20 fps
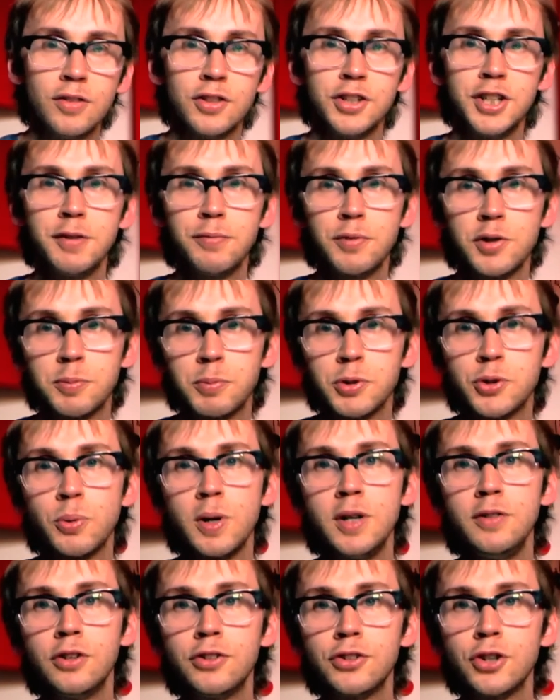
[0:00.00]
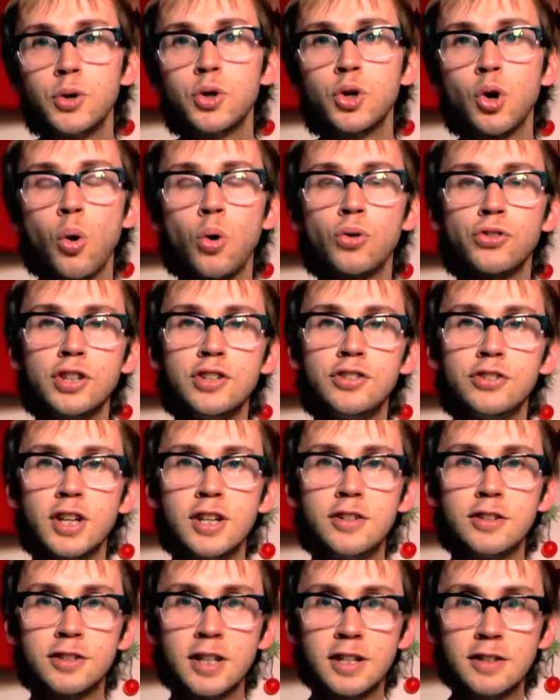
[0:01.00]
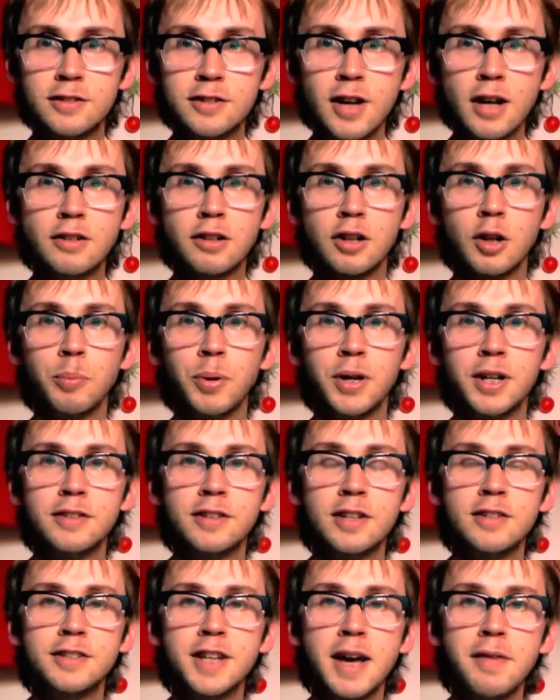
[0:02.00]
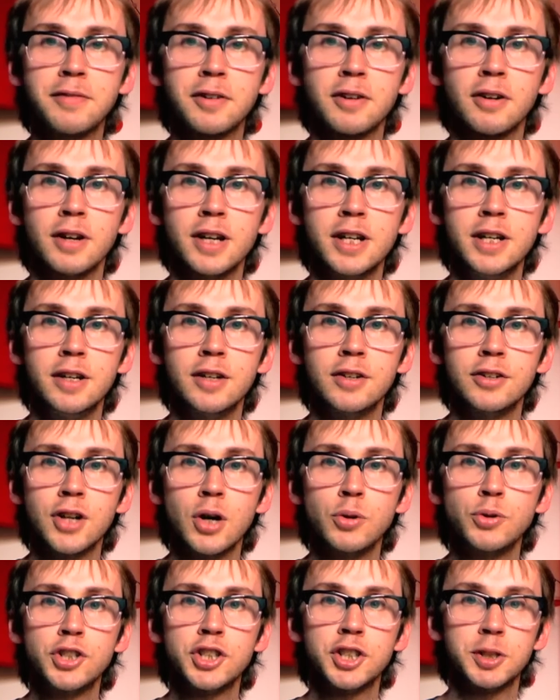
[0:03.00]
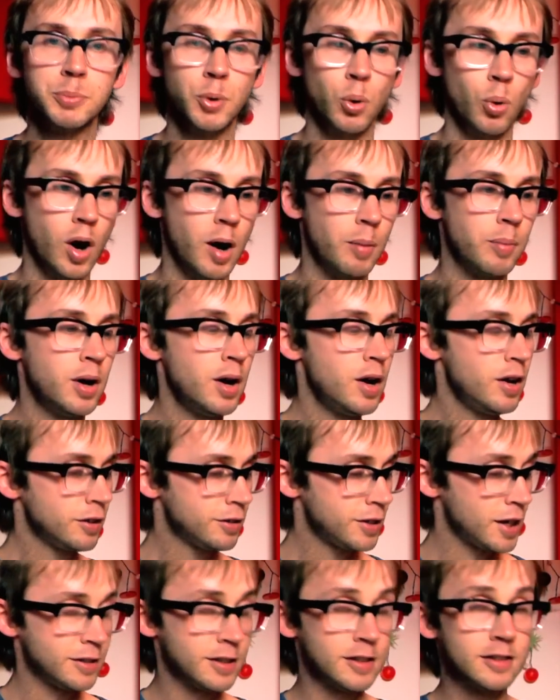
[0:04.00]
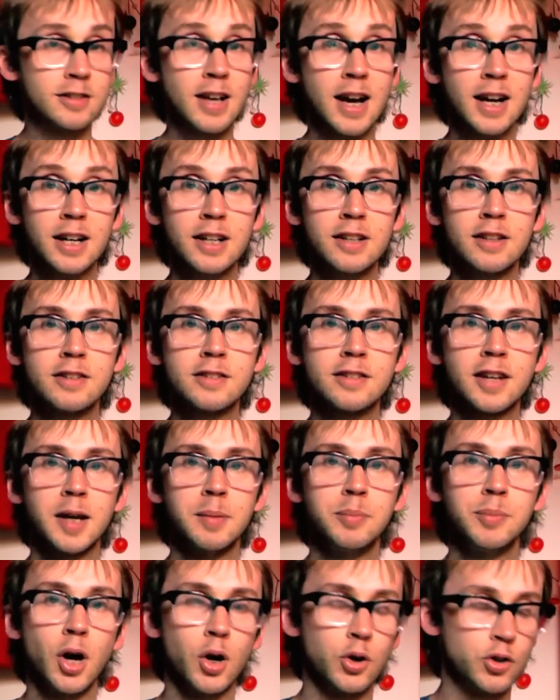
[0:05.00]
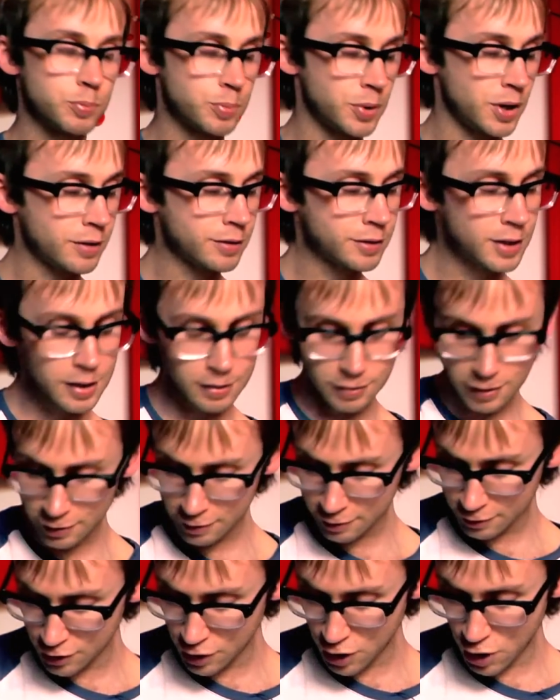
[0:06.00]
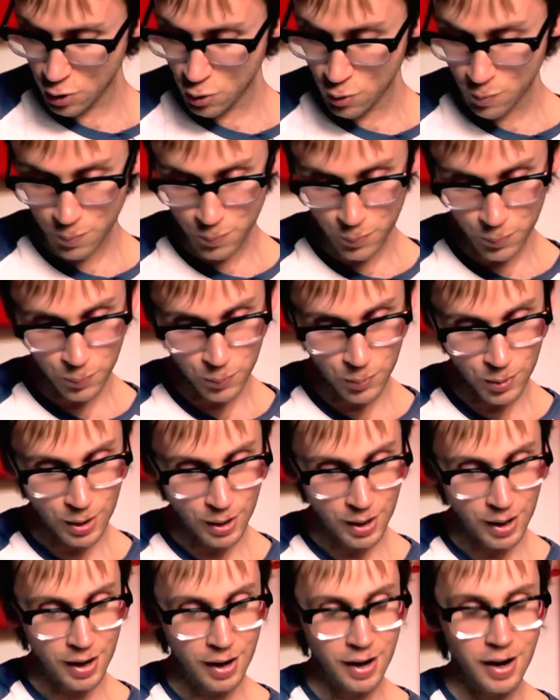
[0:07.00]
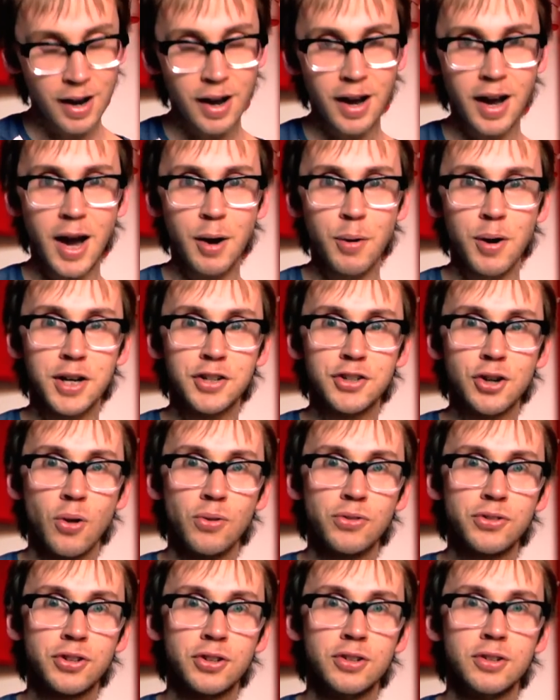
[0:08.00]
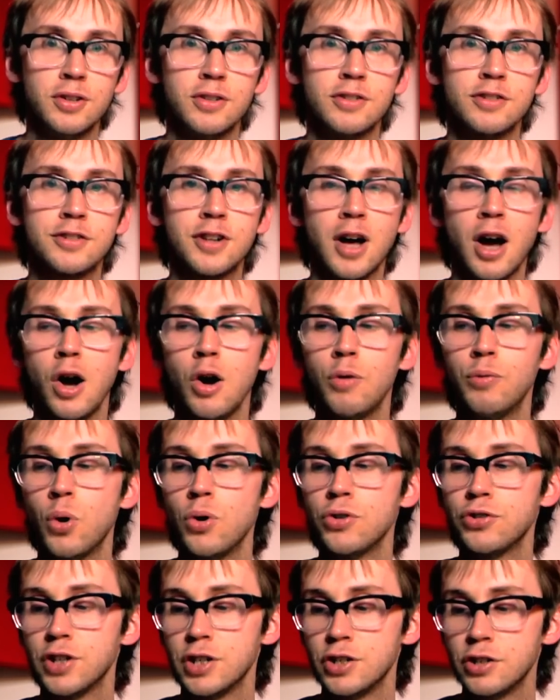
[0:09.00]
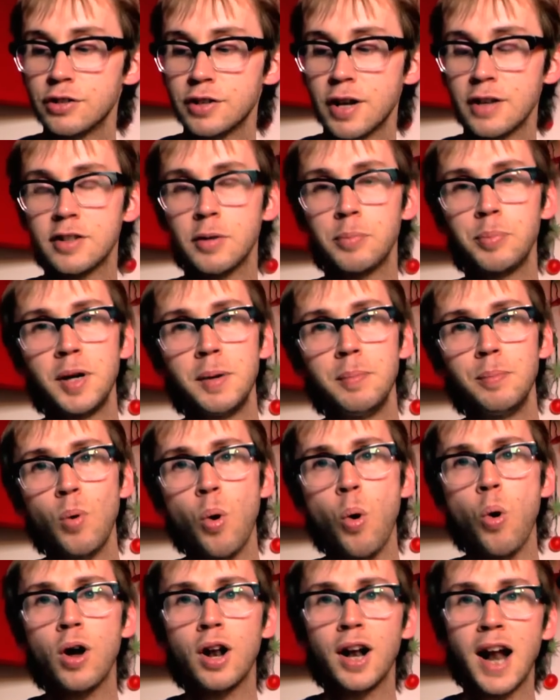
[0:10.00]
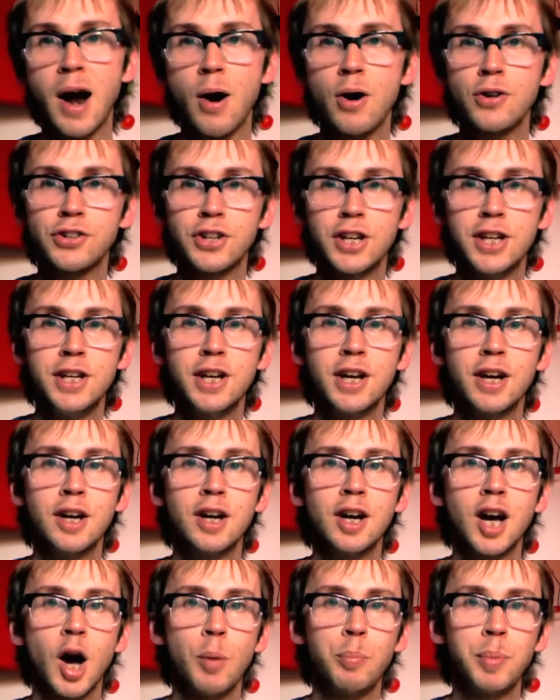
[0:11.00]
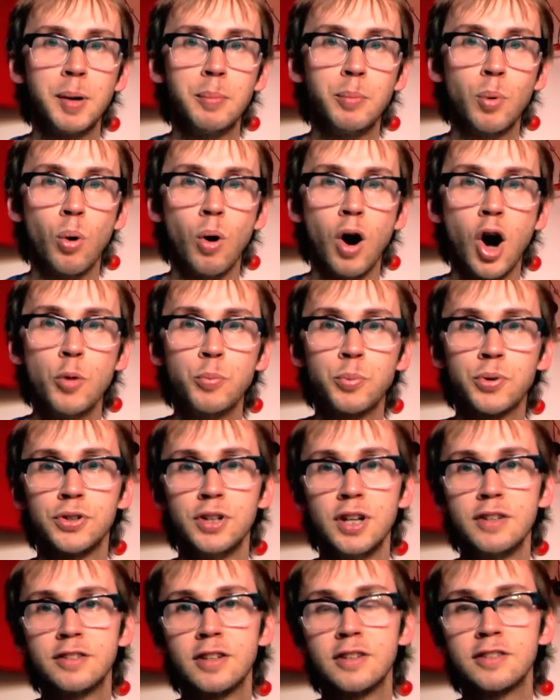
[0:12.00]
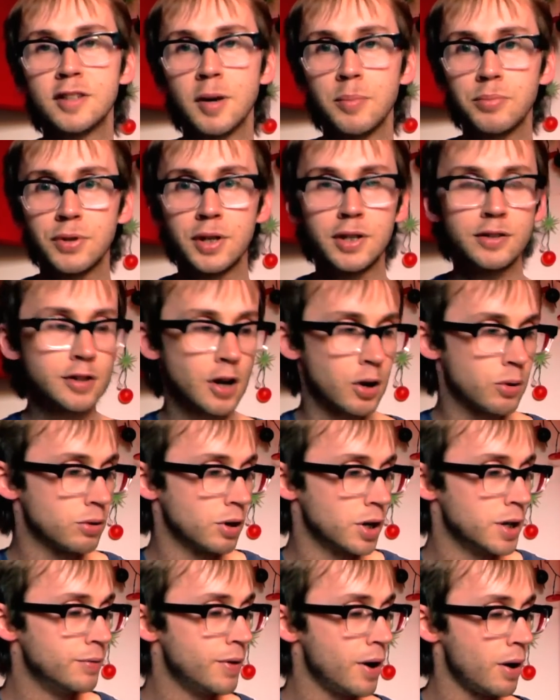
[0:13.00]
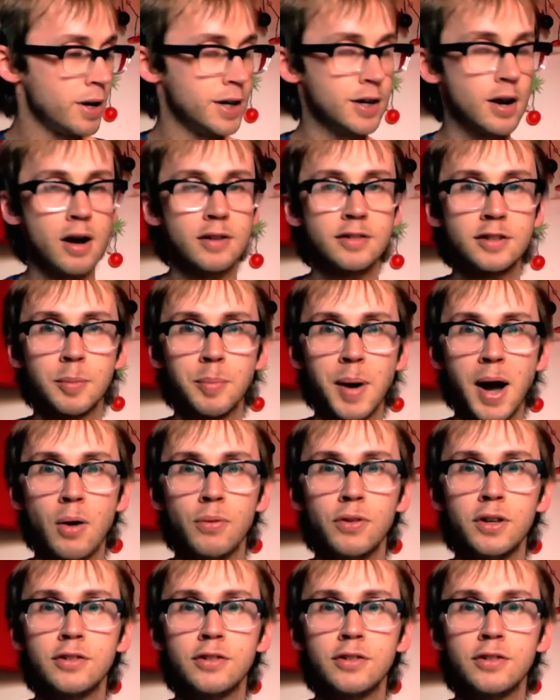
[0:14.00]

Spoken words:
difference between the two chords is subtle, but it's definitely noticeable. So it's exactly the same notes, but I think this new Eric Johnson style voicing just has a bit more clarity, a bit more openness. There's something tonally very nice about